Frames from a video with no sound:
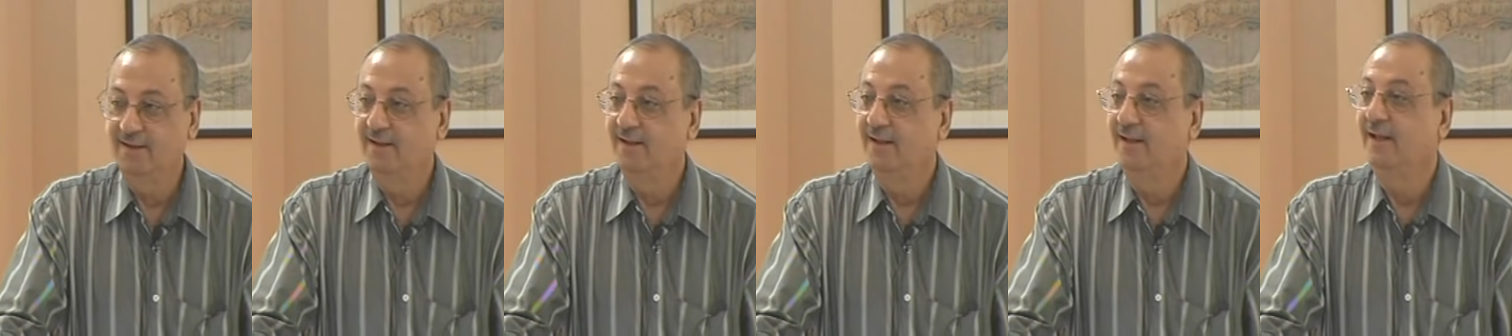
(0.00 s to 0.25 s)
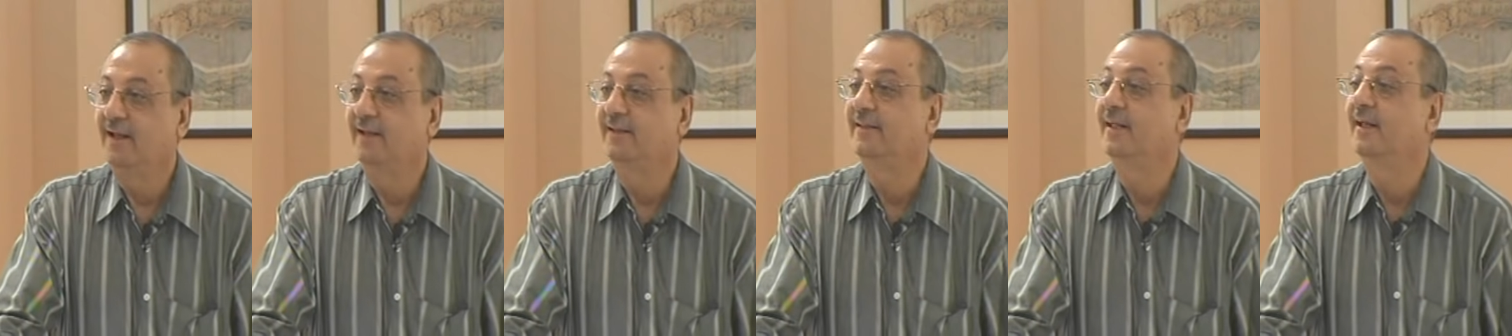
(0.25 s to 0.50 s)

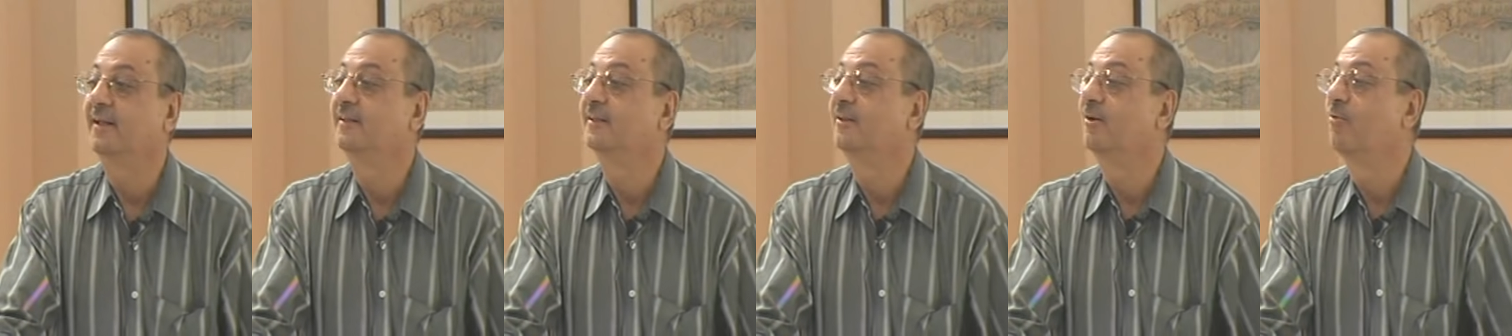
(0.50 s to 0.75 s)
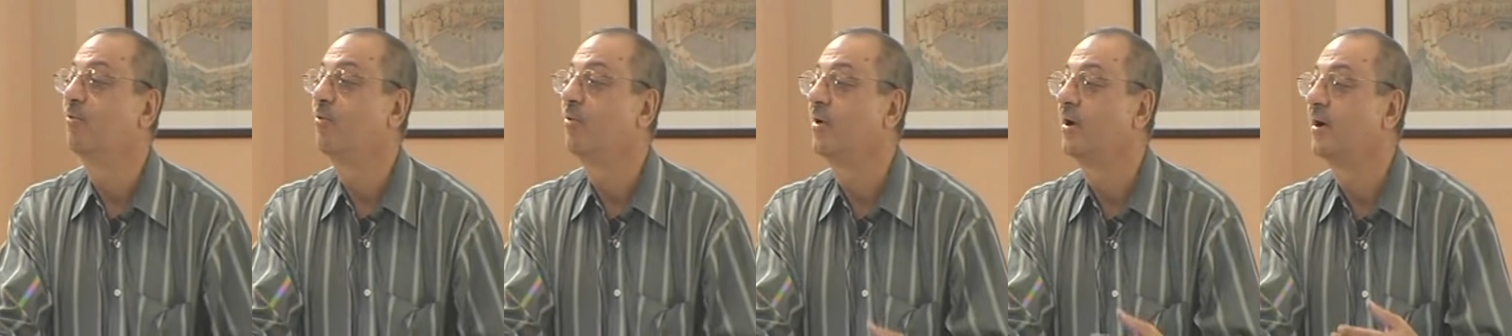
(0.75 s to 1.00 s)
then the
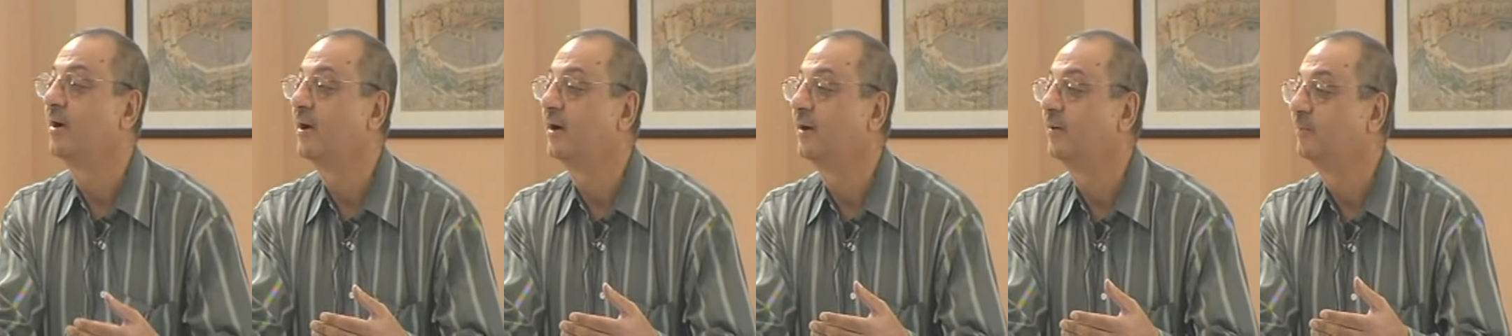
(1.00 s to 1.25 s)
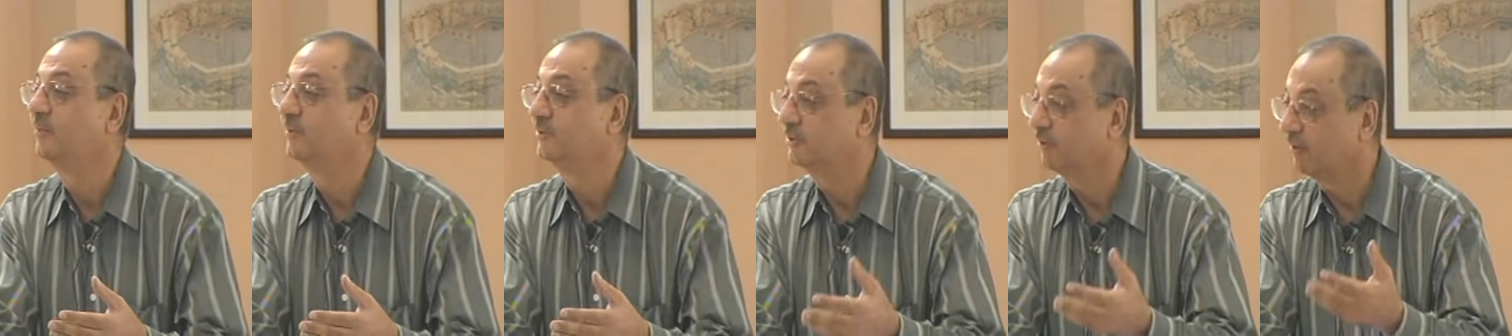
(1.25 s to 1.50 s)

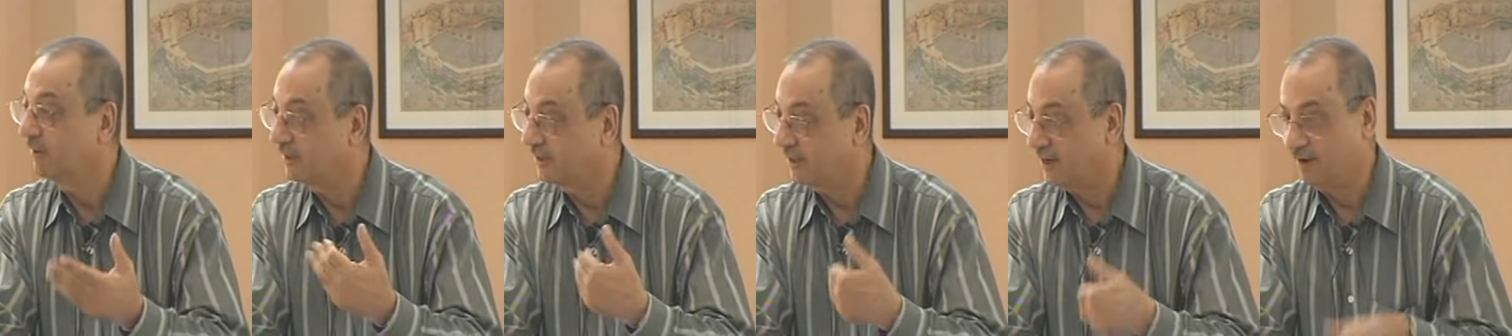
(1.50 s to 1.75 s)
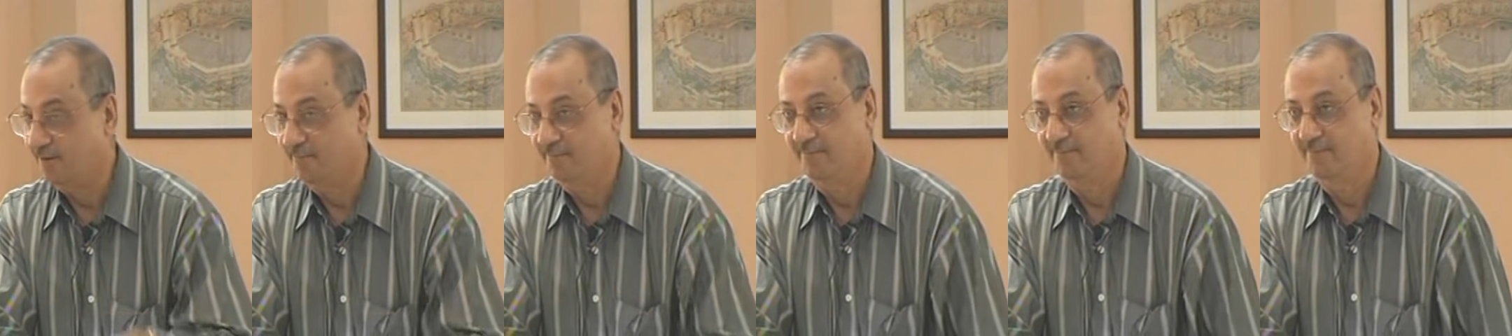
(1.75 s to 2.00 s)
verbs will
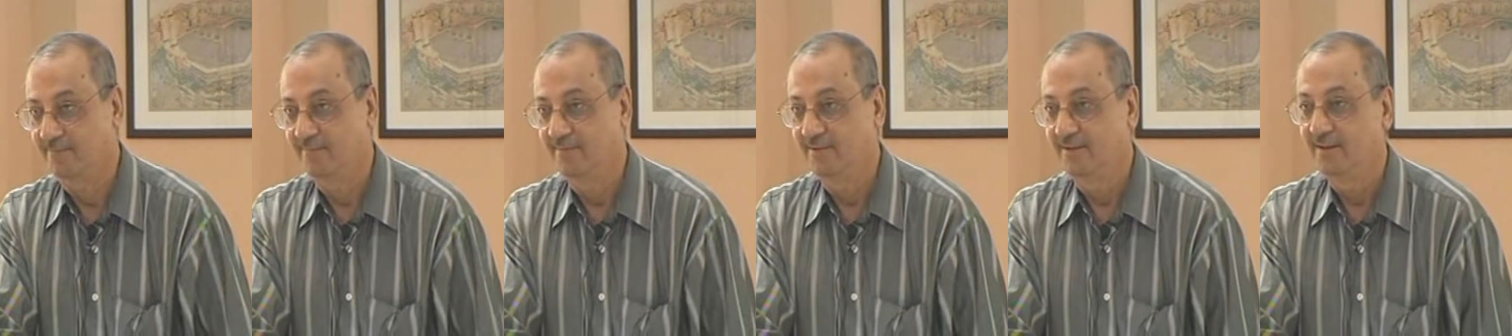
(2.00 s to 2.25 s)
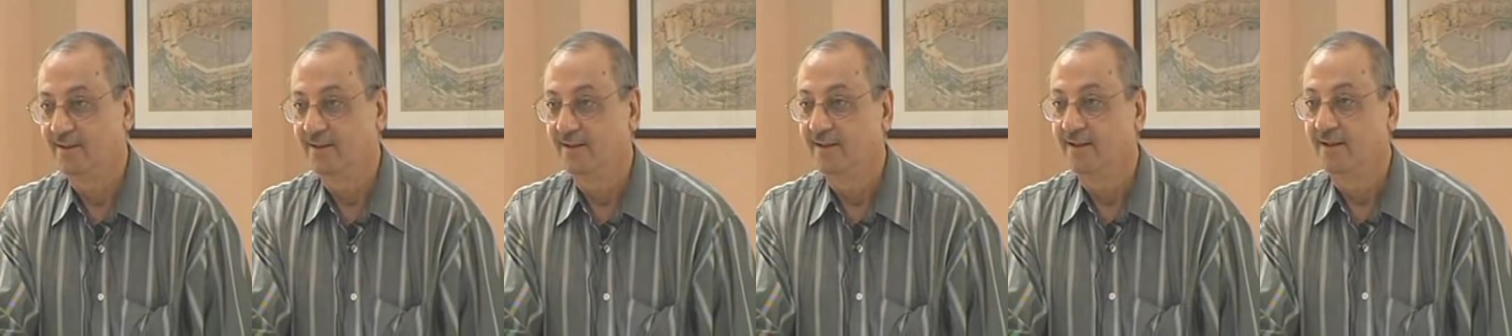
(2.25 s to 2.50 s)
come.
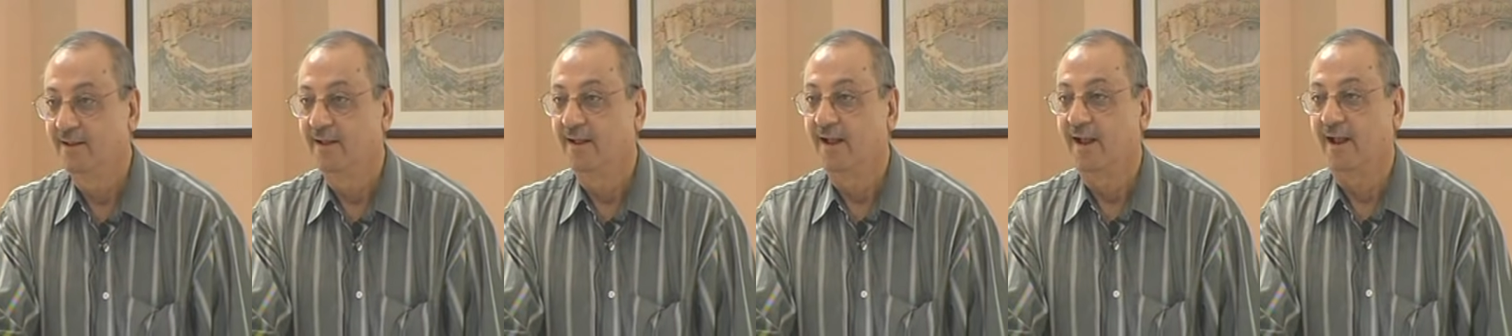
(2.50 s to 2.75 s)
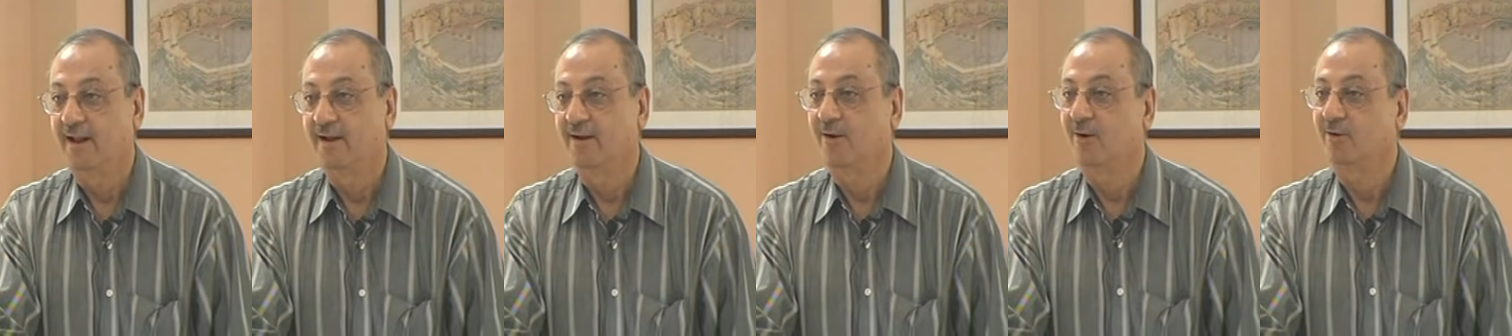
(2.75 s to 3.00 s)

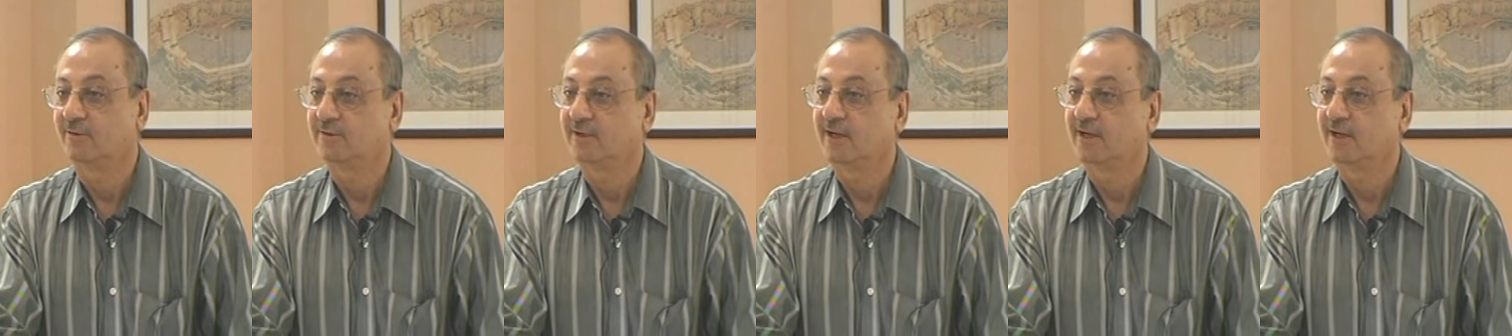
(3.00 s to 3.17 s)
And Dr.